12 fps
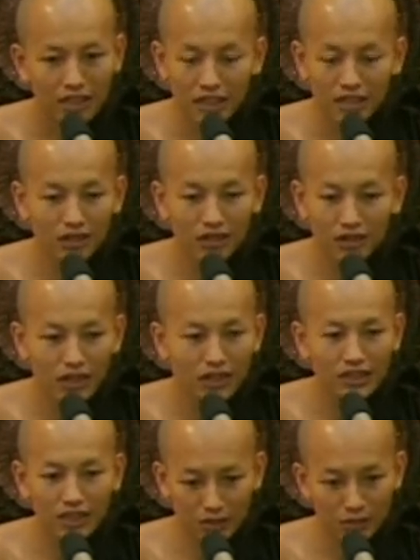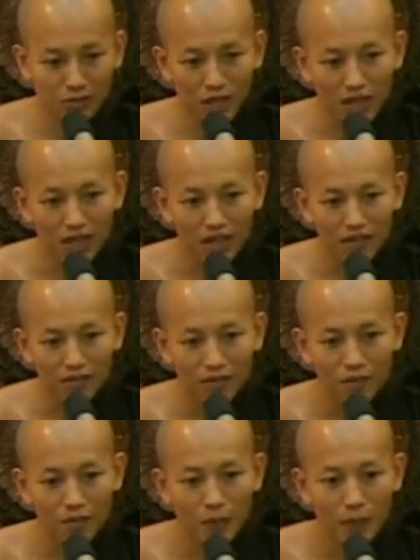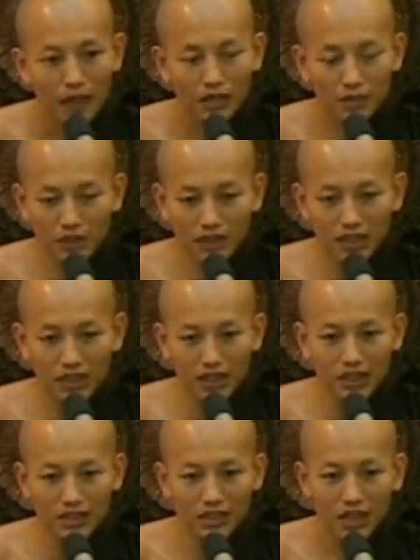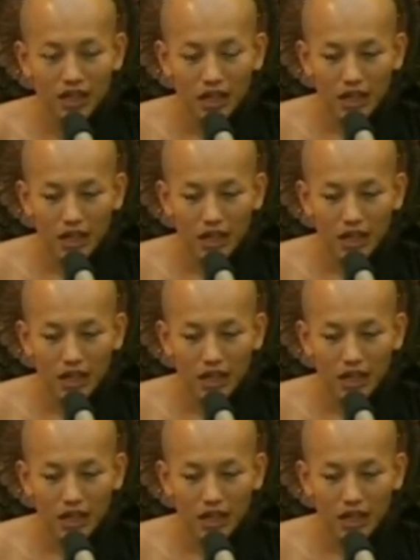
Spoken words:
Cannot arise in your mind. Especially is